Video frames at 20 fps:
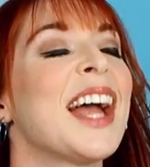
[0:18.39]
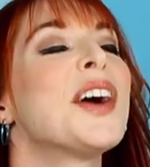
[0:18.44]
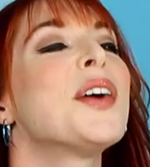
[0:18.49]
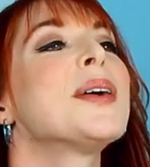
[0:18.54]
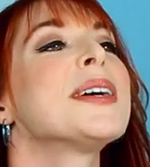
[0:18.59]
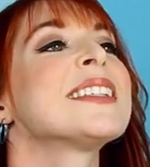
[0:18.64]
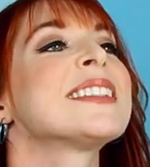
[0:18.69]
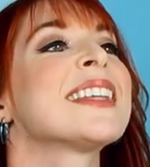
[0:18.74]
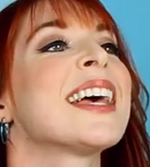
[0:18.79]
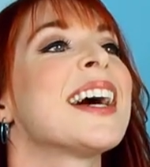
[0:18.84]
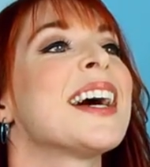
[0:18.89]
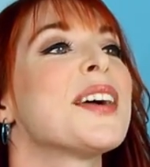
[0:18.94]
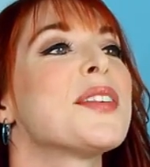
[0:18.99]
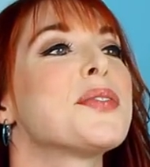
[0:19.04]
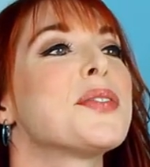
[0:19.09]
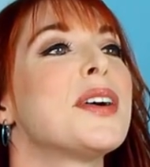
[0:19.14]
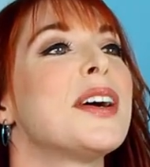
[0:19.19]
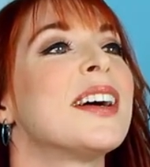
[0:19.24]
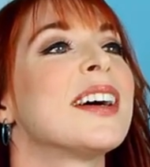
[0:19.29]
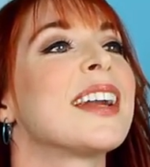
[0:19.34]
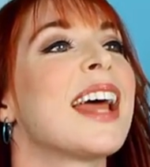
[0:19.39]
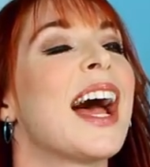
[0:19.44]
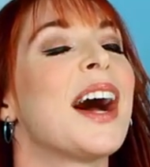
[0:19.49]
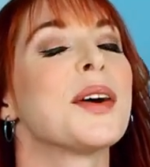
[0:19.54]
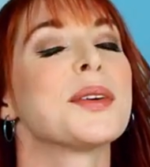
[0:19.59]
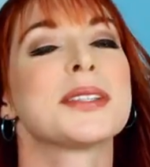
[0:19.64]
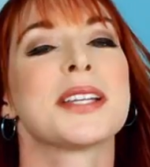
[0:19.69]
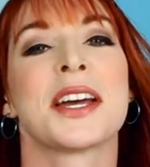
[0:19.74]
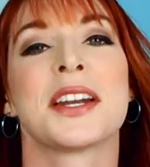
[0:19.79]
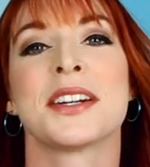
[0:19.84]
I always laugh on
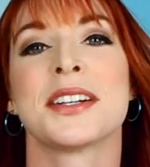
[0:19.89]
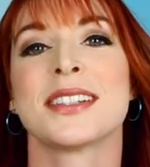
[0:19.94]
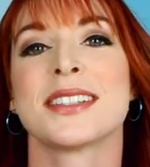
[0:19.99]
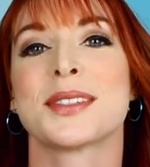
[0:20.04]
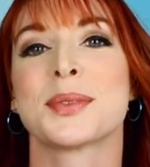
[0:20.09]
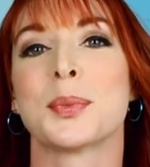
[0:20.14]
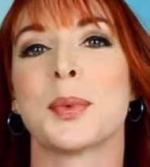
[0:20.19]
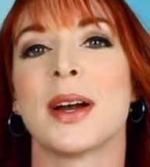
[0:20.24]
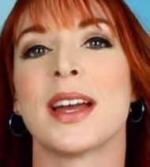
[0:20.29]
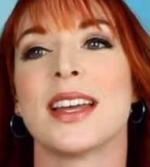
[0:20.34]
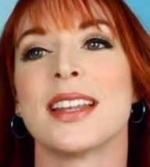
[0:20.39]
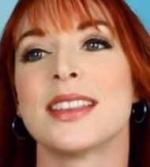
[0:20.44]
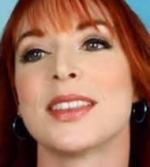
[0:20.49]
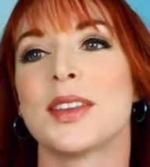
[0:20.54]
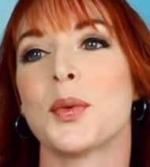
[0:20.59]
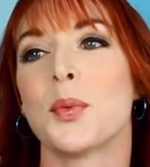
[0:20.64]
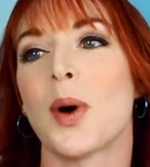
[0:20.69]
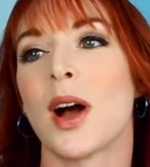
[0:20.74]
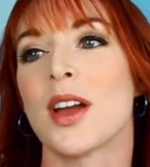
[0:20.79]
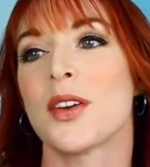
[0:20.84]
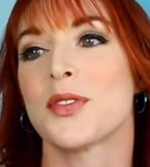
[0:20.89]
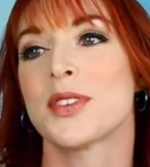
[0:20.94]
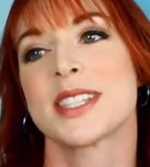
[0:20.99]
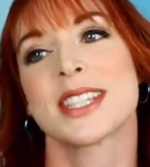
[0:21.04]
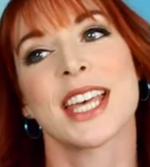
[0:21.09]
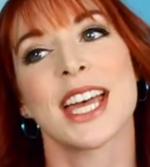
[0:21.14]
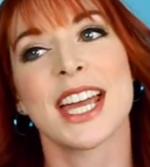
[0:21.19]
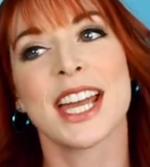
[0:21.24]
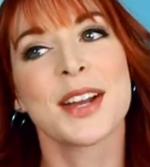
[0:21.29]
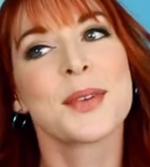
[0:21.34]
House Hunters when the wife is
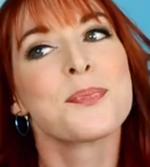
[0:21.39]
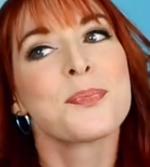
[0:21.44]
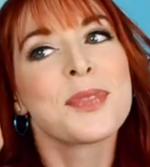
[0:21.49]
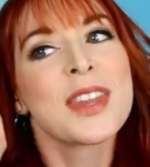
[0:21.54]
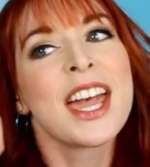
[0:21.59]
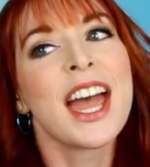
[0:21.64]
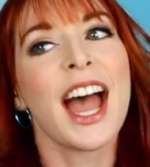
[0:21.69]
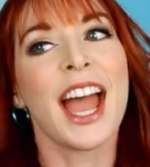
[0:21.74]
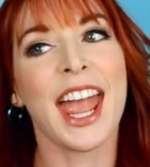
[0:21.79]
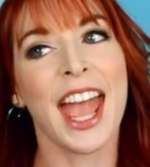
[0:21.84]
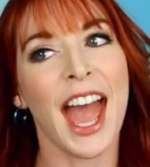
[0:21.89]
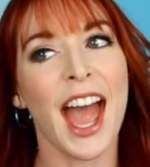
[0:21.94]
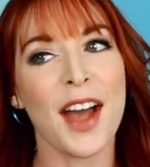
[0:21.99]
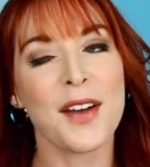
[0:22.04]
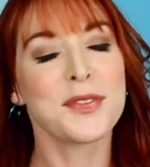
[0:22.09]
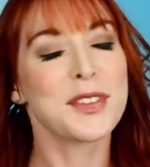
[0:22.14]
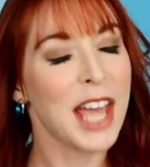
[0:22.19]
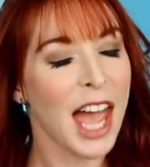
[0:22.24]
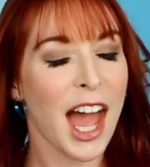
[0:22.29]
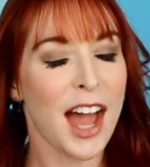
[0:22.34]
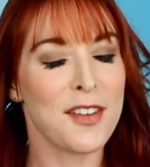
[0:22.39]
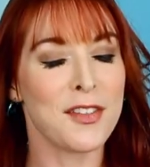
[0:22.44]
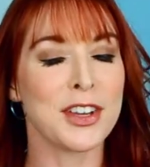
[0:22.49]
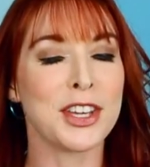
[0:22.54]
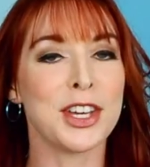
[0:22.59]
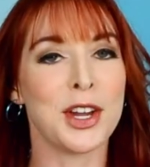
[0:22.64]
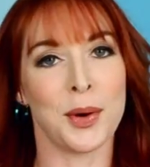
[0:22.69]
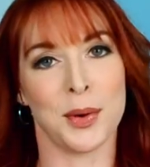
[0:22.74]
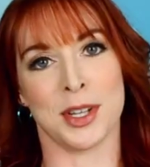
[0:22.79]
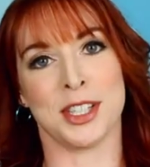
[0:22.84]
like, I have to have a
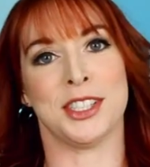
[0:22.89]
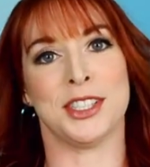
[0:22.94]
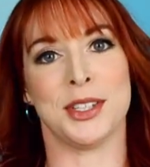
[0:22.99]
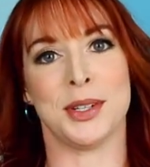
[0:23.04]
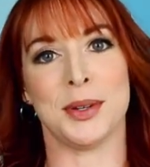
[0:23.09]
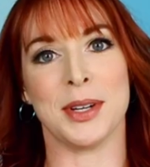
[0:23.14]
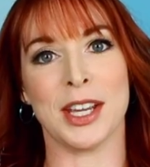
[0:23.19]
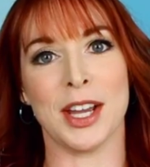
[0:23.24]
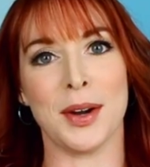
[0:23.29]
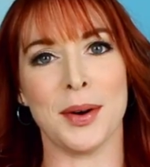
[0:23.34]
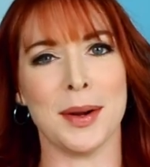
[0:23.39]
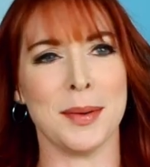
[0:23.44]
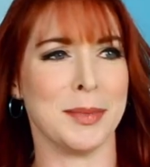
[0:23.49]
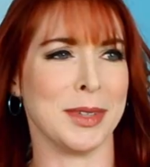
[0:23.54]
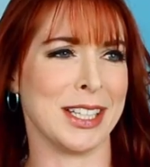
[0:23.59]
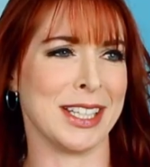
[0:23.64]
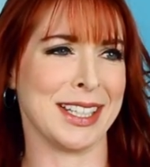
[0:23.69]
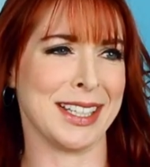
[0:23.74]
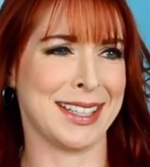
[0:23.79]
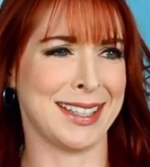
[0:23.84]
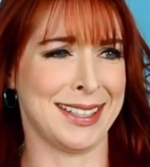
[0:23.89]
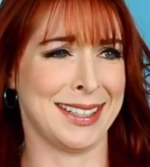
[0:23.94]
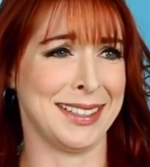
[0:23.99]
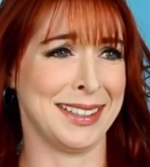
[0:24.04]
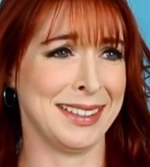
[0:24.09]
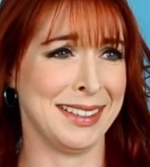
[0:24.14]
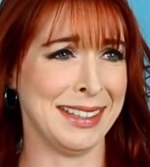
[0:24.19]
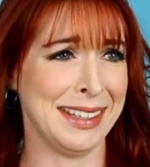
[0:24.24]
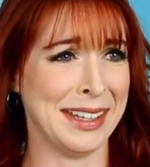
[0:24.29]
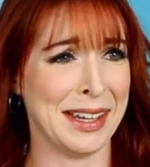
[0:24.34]
yoga studio. I'm like,
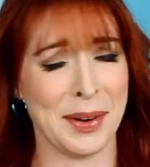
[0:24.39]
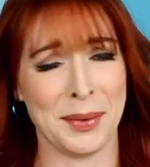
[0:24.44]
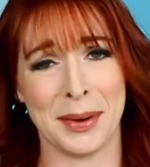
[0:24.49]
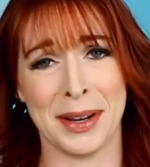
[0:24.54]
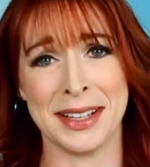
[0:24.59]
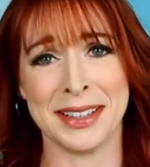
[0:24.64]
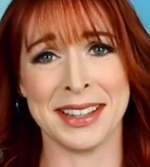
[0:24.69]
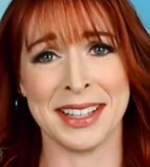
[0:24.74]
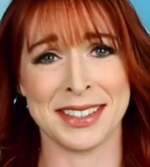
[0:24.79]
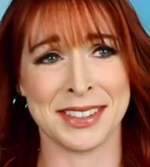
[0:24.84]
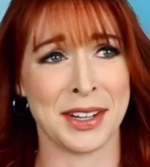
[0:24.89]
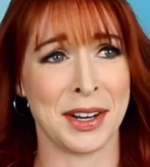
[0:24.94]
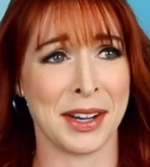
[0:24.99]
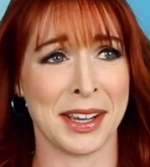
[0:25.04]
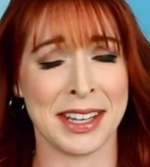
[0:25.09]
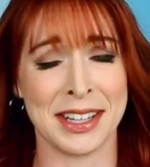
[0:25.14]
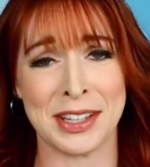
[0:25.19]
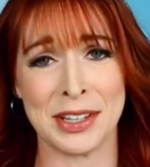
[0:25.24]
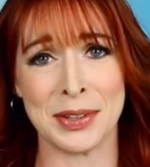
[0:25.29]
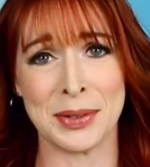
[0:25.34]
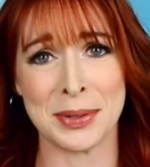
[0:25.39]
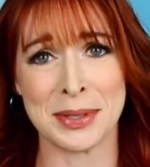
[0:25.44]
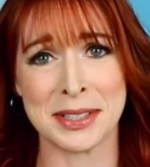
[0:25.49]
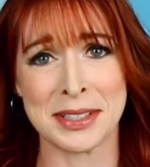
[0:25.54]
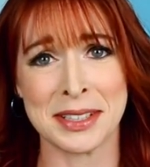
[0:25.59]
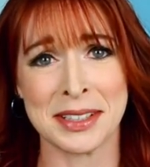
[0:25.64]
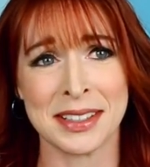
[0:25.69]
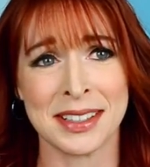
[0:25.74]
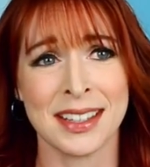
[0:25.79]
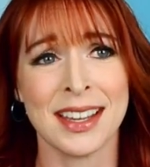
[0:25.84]
yeah, right, that's not getting
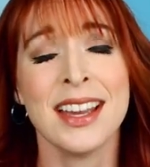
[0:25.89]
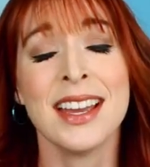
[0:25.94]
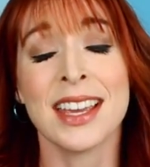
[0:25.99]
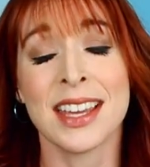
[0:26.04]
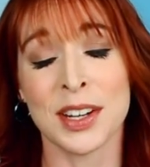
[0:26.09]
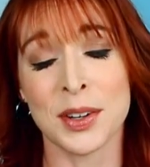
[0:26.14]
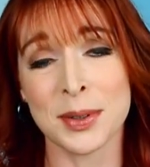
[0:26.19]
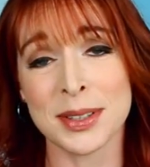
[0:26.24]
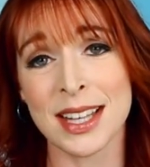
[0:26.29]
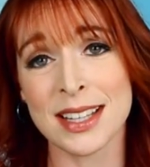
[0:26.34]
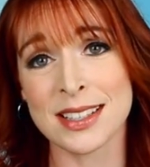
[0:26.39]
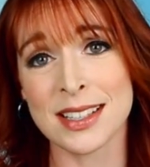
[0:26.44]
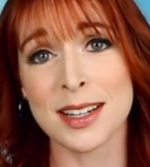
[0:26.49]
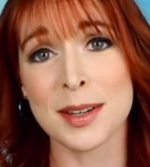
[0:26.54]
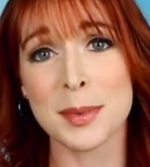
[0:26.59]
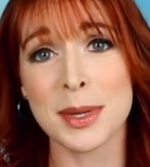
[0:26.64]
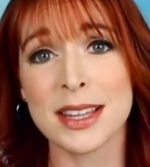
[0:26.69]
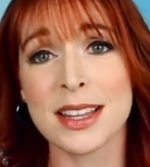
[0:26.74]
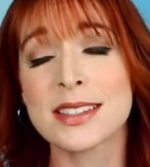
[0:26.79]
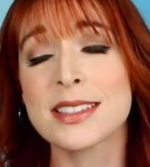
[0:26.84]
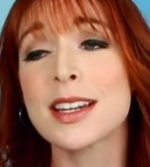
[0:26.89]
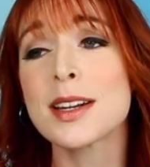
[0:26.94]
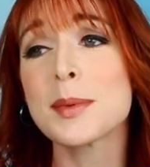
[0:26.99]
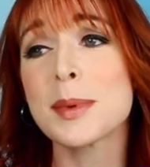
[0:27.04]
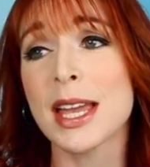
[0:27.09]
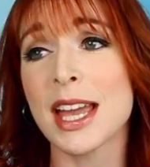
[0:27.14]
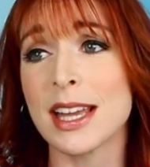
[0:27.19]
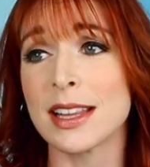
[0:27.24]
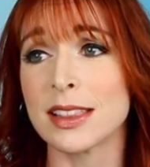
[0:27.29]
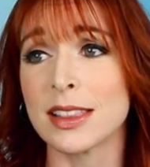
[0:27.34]
used. You know what that's gonna be? That's gonna
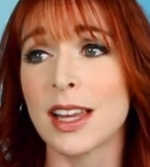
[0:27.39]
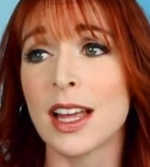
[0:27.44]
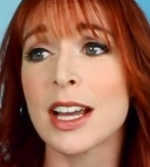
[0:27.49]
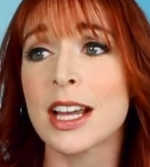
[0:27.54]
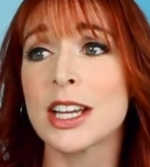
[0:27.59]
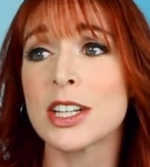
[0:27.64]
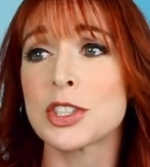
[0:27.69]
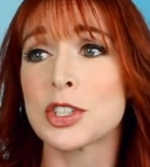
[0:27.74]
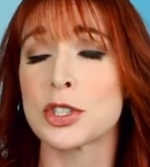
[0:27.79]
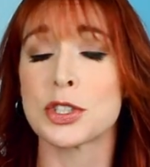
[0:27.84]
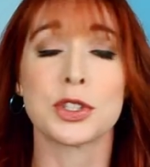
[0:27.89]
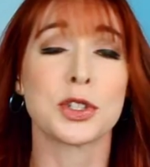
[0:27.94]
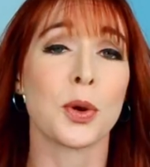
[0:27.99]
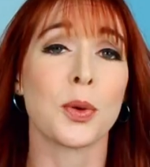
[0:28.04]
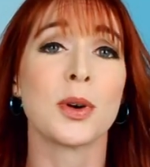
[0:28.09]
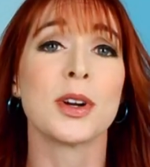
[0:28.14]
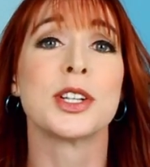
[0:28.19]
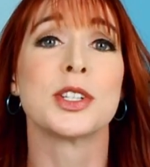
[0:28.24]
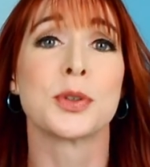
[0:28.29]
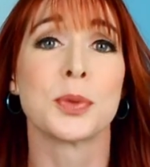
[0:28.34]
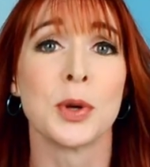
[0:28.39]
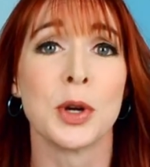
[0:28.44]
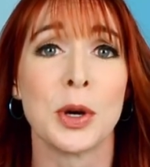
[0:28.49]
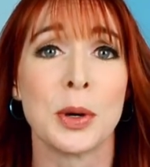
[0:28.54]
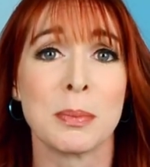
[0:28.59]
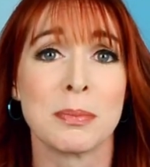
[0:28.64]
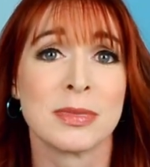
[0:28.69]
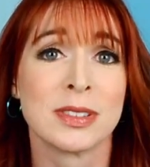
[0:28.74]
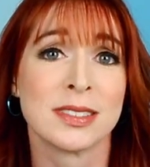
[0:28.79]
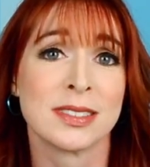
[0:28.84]
be a luggage storage
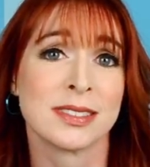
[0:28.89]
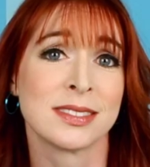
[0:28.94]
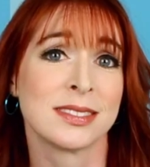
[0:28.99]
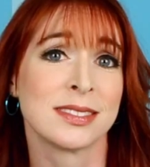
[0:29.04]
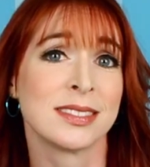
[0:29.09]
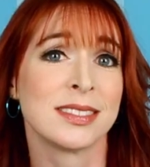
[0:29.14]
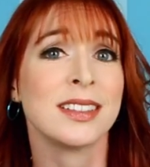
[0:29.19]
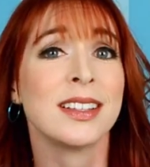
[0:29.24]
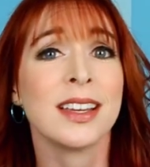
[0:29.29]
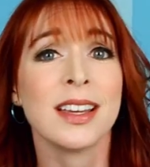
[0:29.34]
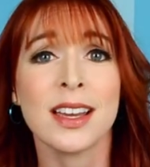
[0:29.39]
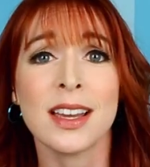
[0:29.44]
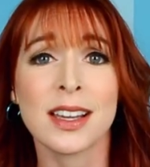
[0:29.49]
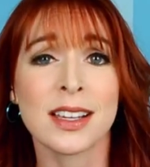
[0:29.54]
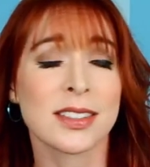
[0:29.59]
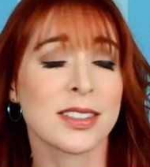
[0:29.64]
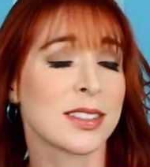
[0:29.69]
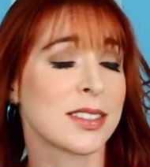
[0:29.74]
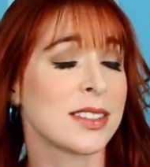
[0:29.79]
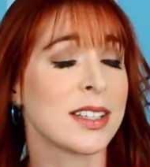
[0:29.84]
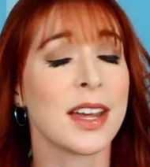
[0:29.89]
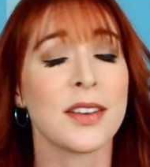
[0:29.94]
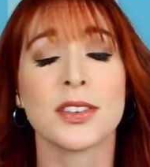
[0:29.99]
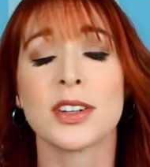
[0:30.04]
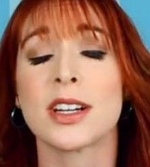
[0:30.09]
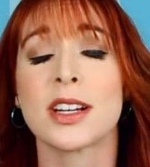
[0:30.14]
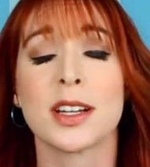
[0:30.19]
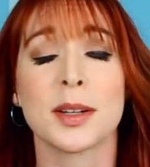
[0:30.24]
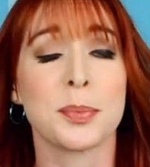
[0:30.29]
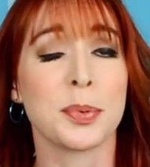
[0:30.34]
room because there's
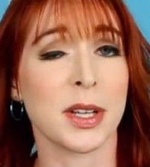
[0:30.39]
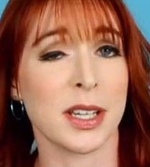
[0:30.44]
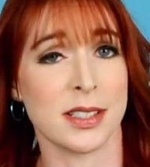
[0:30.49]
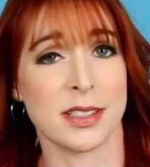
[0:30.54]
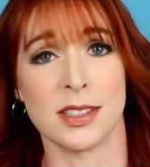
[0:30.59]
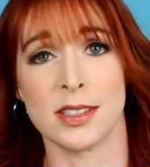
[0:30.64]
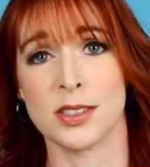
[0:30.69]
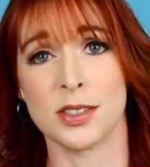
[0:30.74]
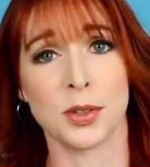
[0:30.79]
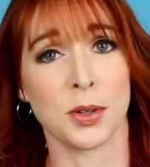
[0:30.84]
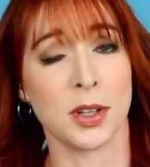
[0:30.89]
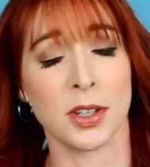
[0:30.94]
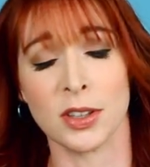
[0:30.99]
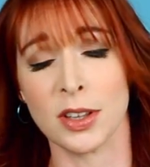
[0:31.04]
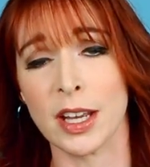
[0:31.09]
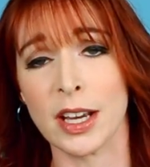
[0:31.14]
never a good place to store your